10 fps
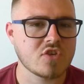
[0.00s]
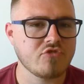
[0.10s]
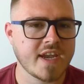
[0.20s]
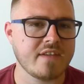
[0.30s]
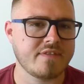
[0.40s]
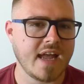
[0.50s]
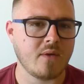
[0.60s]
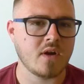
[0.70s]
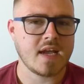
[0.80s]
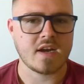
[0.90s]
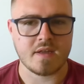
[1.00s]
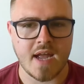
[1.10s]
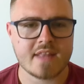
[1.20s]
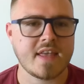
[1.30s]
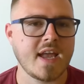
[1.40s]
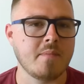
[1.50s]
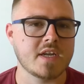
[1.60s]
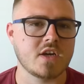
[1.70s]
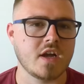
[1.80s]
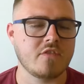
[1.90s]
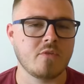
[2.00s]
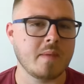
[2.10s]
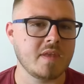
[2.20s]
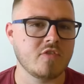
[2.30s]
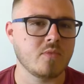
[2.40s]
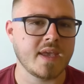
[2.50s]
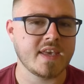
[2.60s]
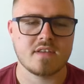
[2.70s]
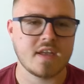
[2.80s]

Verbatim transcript: cricket flour and I had that in my diet for maybe 2 weeks.